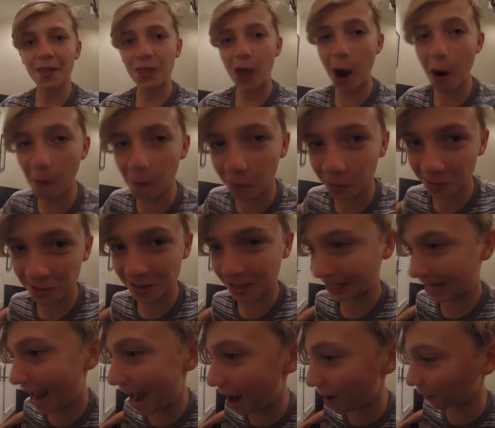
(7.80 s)
that was
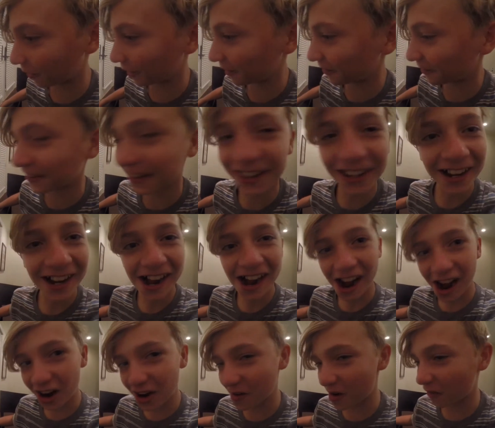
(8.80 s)
loud. I don't,
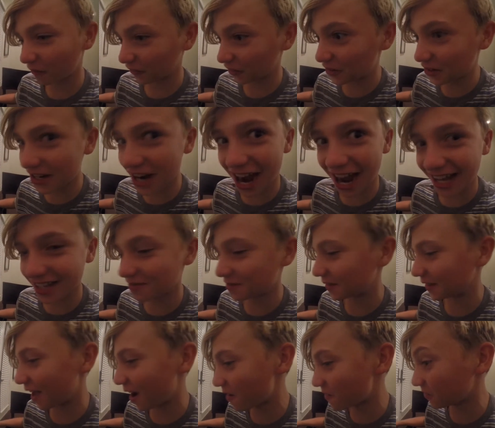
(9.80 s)
I don't know for you guys, but
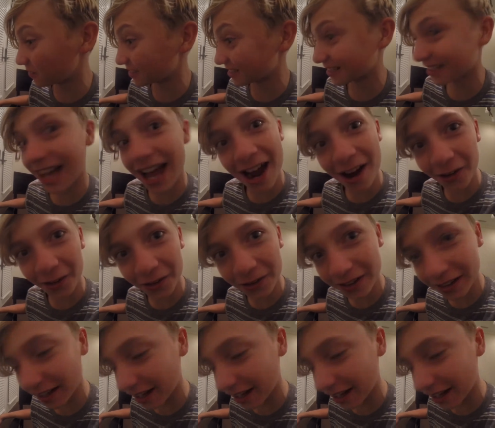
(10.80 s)
that was loud. Okay.